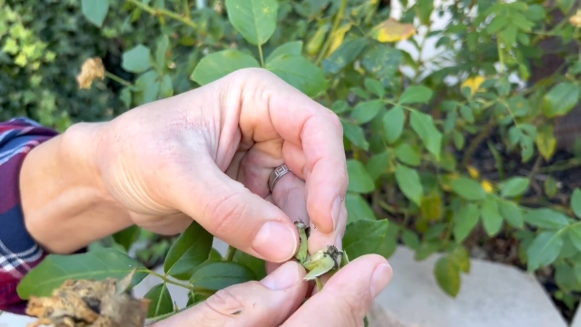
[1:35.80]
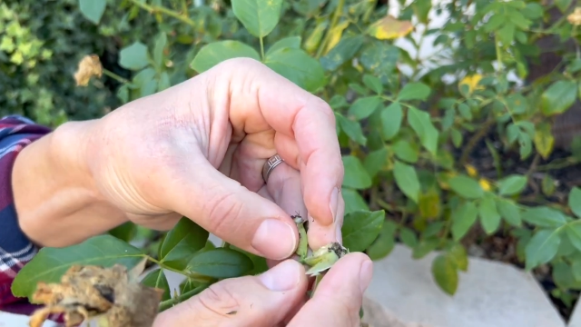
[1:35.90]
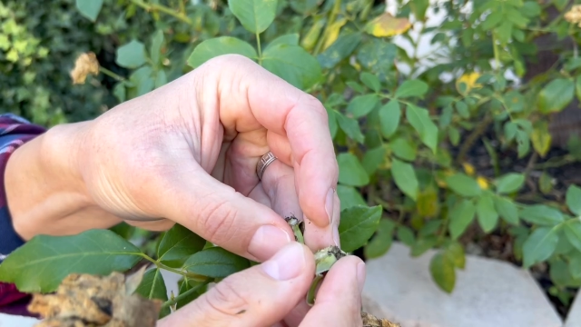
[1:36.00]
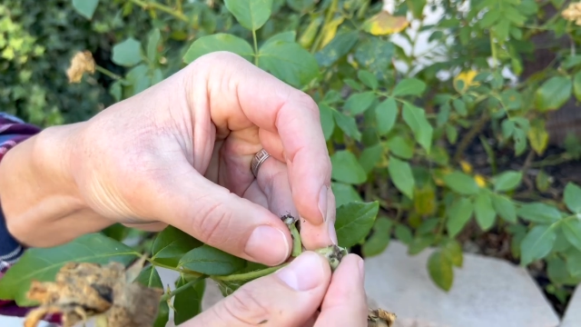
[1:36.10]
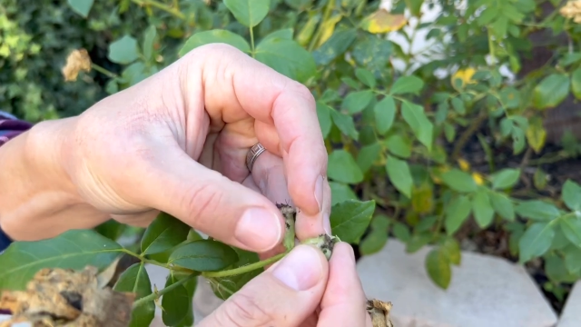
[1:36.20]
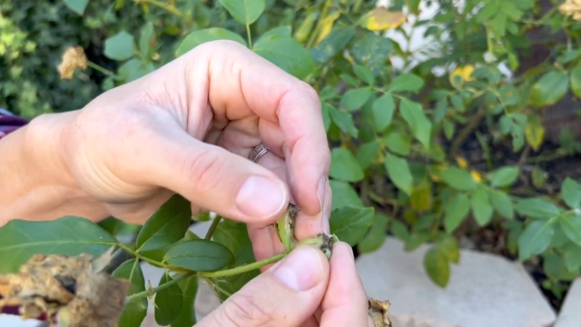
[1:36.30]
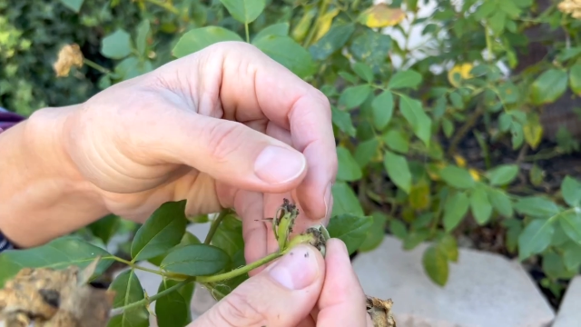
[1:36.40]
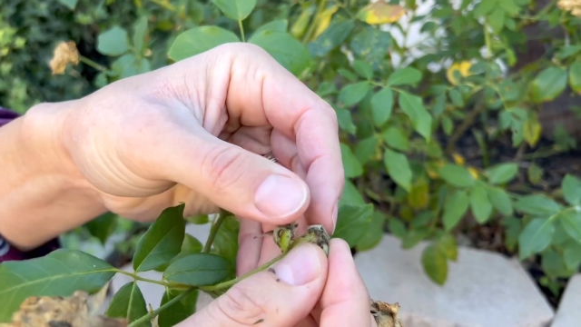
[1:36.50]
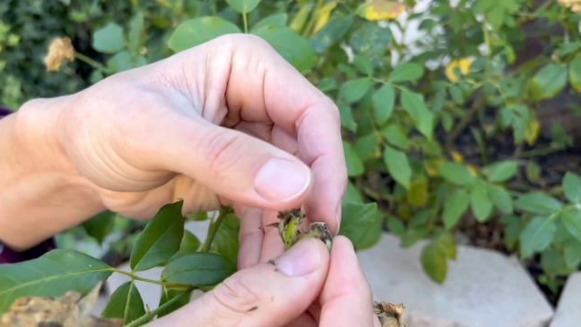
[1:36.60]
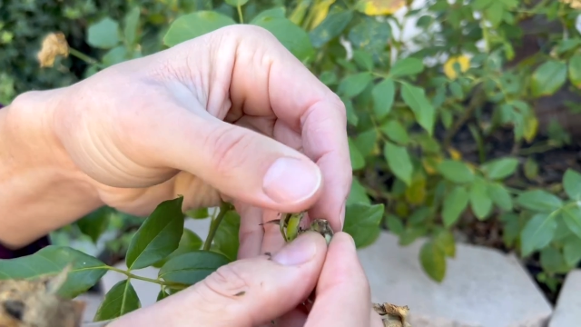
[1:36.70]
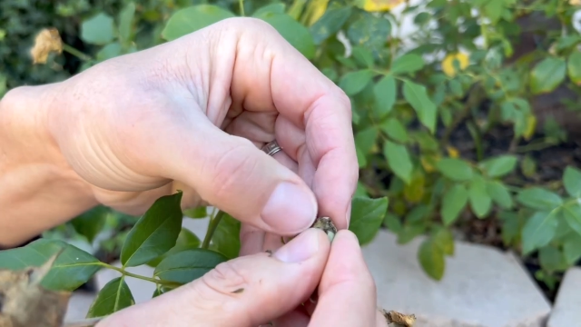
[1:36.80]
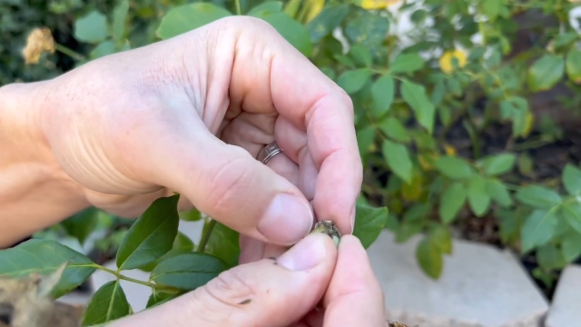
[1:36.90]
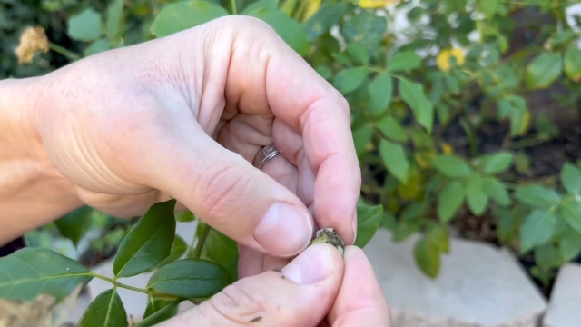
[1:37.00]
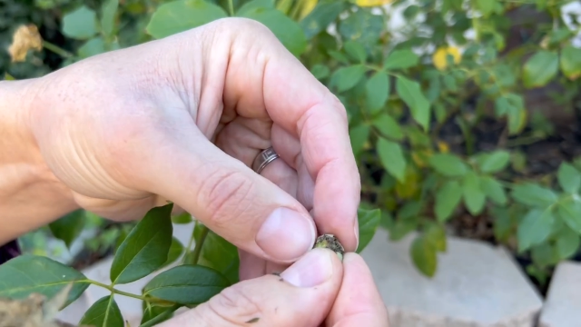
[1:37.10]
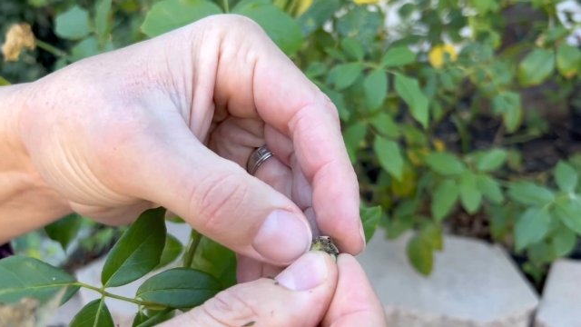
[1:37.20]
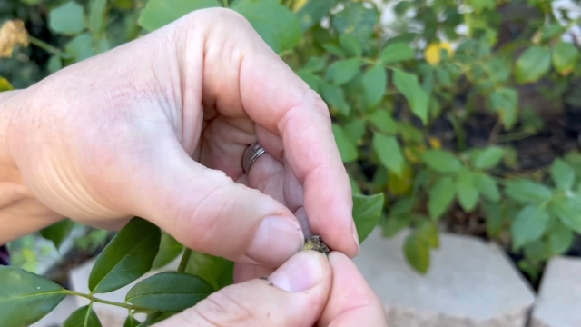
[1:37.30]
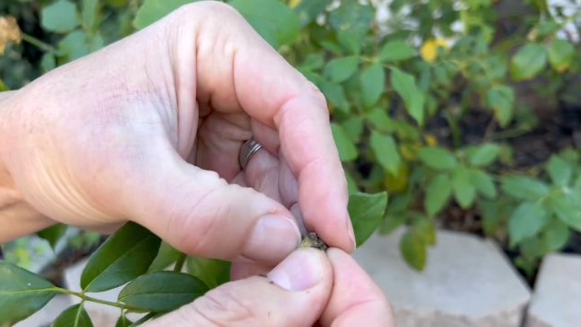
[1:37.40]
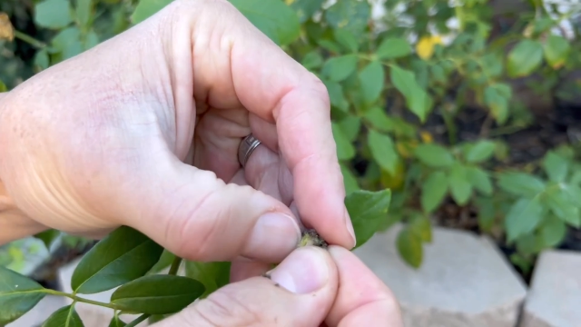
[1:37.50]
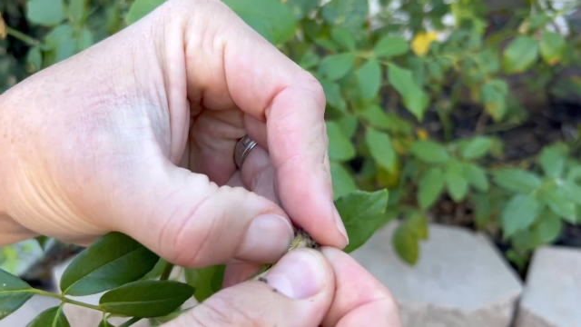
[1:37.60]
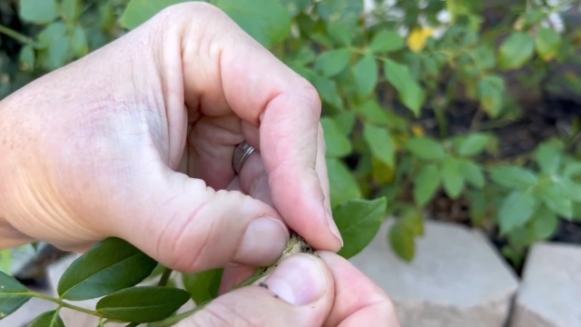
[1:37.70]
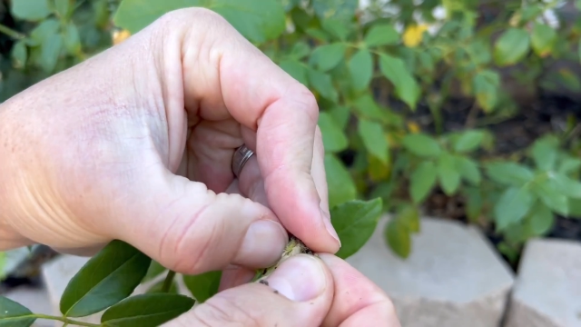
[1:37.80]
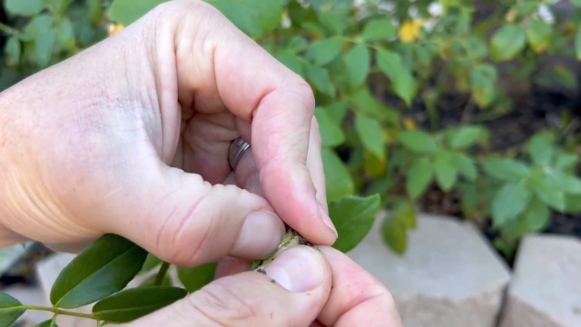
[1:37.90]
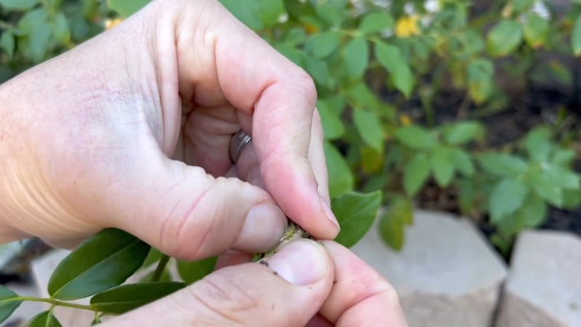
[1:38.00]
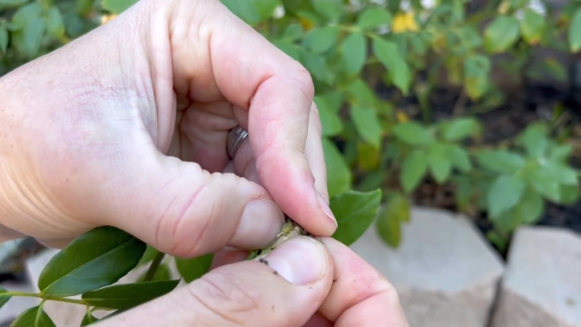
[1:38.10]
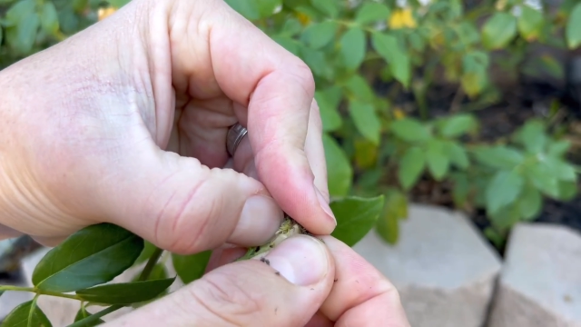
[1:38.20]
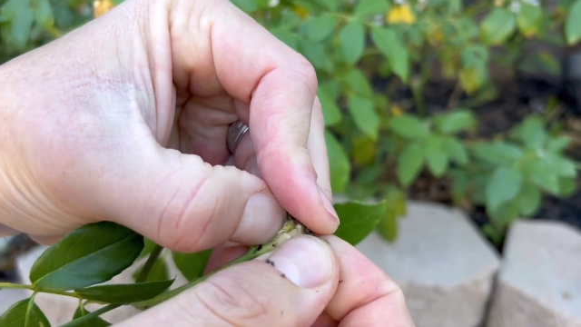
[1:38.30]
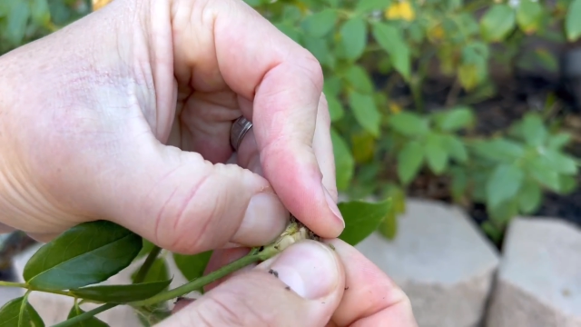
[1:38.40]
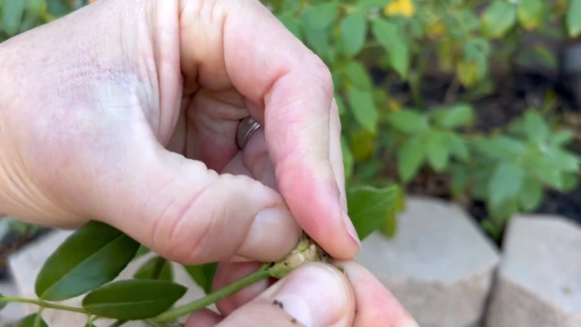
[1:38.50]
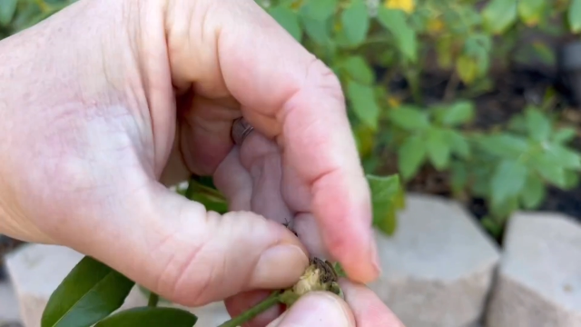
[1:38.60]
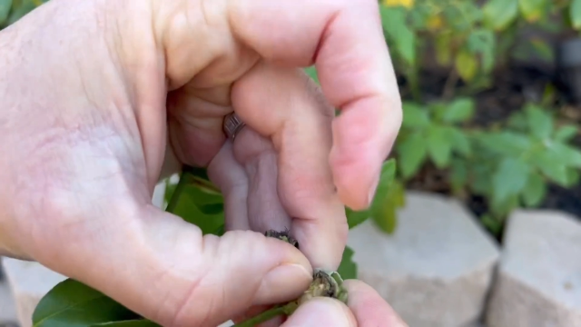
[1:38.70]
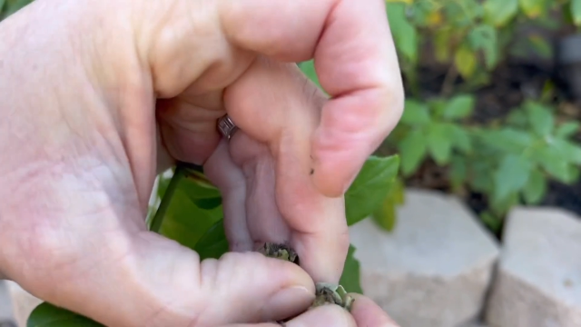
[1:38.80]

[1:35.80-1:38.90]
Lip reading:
Nobody's mouth can be seen.